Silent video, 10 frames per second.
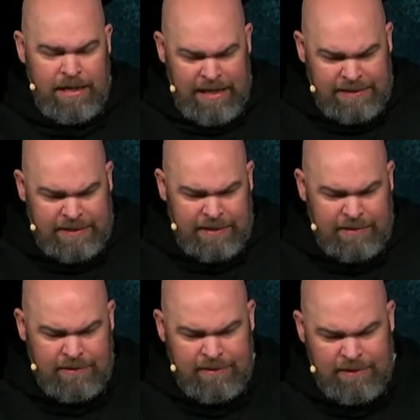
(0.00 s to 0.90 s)

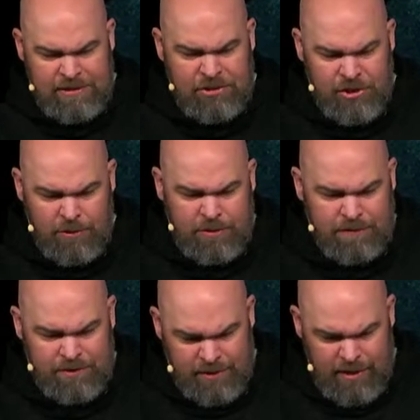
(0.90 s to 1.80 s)
"Isn't this
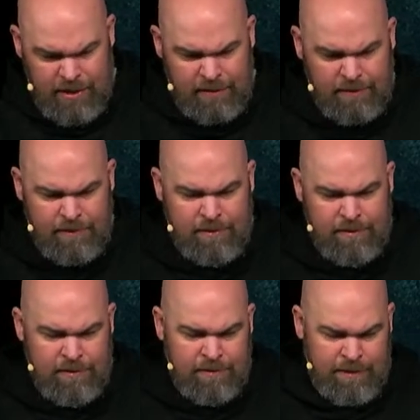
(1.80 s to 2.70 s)
Joseph's son?"
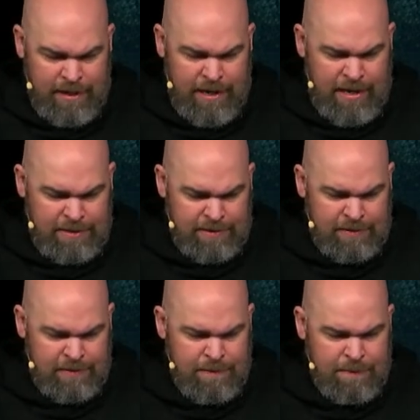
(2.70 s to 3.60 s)
they asked.